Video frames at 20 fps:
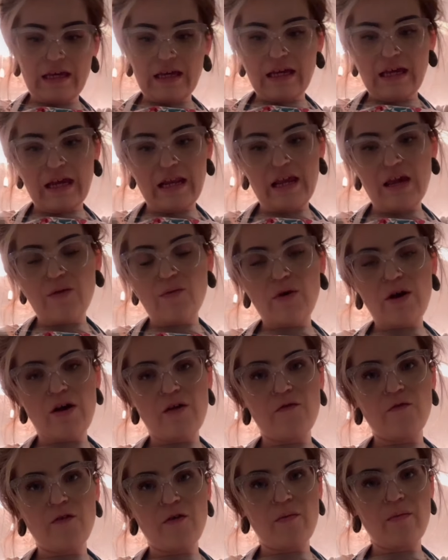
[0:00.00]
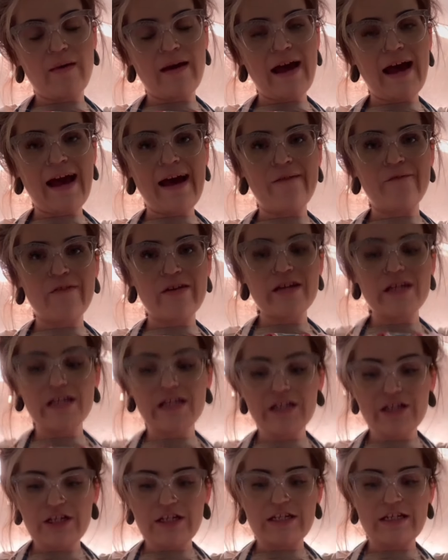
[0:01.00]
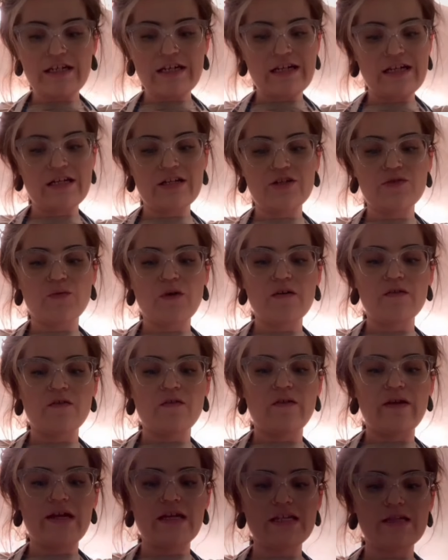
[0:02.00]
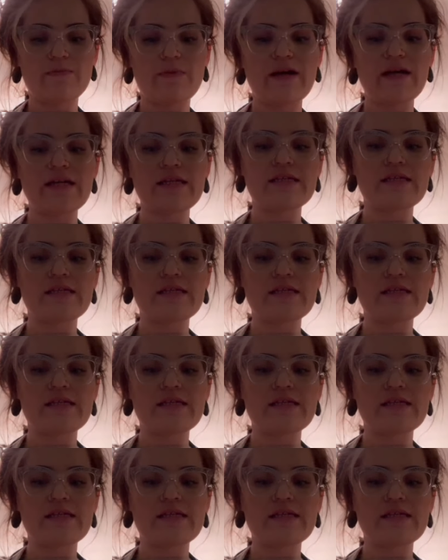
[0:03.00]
anywhere from a ½ inch to an inch worth of headspace.